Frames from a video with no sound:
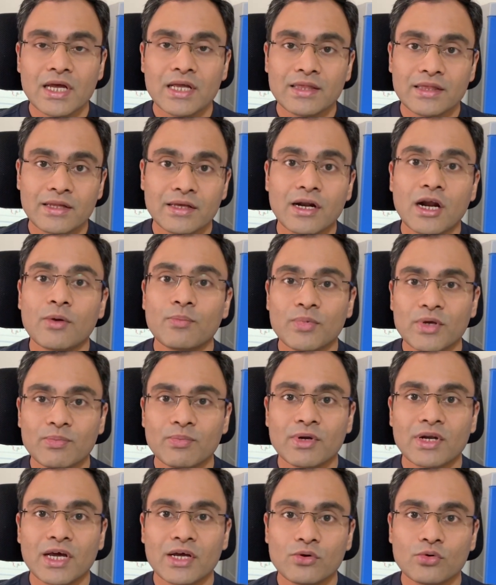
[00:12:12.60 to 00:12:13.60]
There are
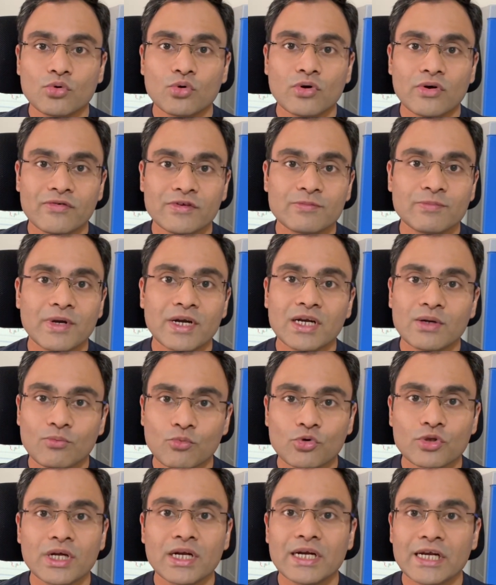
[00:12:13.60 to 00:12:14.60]
people I know who have spent
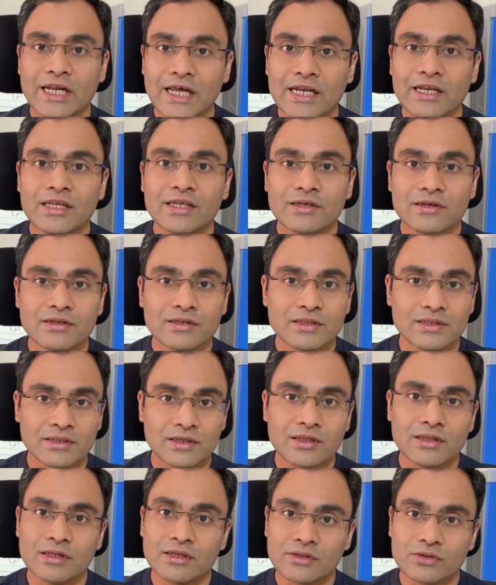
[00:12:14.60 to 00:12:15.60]
more than 10 years
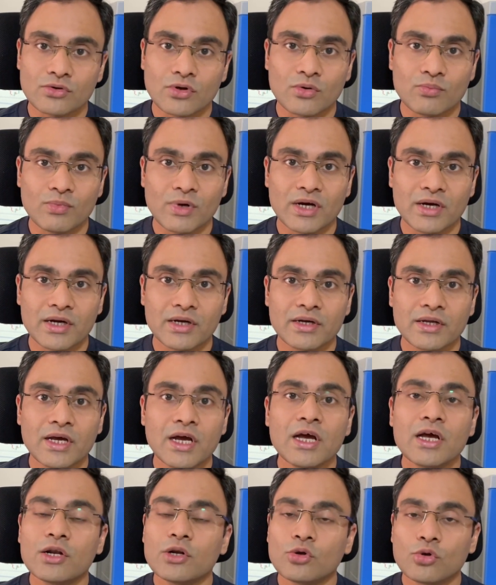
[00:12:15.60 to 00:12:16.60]
in the stock market
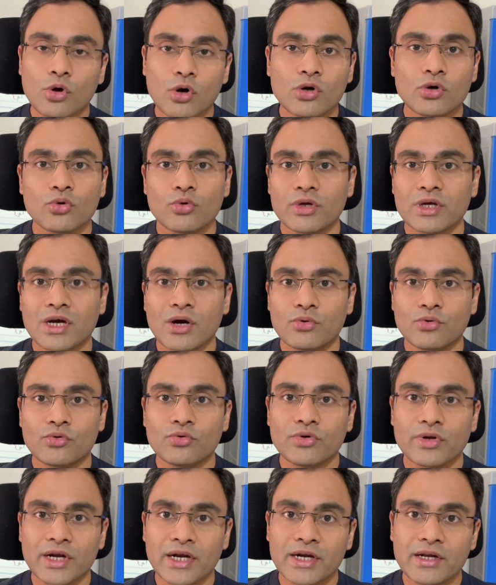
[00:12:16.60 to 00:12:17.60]
not knowing how to
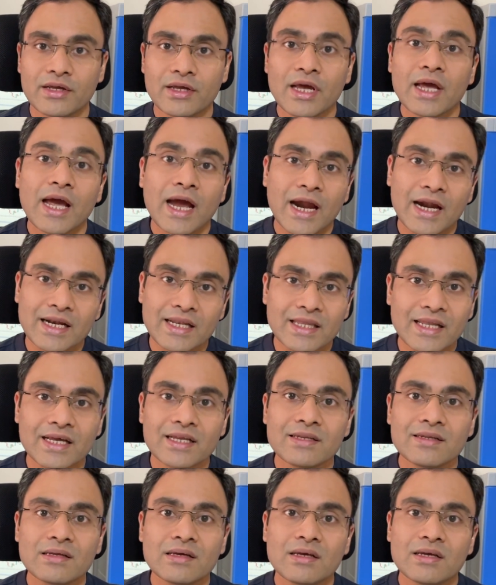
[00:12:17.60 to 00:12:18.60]
trade and
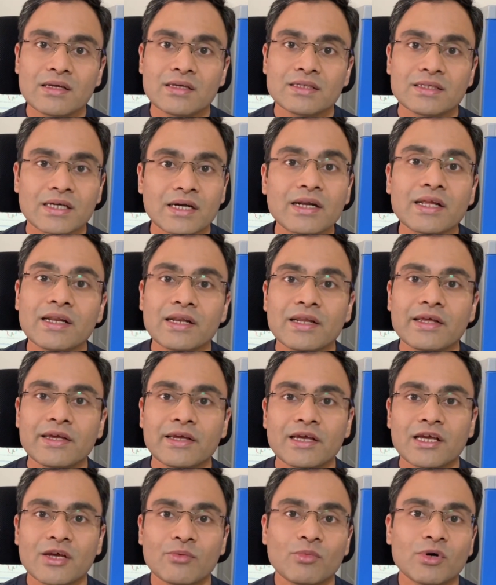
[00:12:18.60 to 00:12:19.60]
then
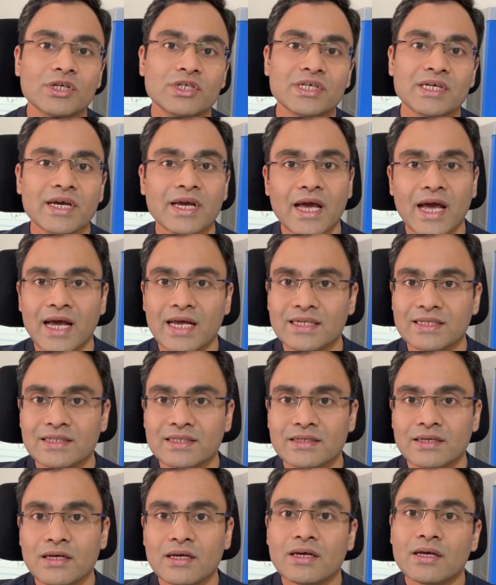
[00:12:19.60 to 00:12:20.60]
suddenly emerging
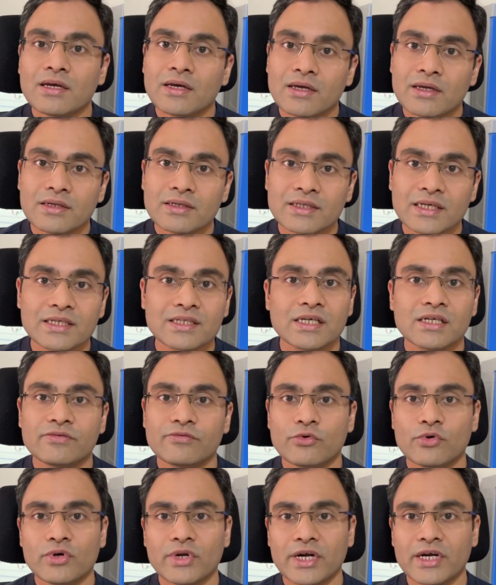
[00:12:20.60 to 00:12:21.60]
as
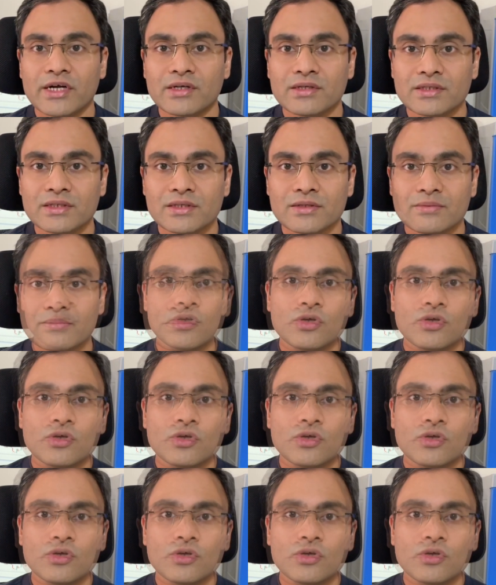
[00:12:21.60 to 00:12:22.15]
successful traders.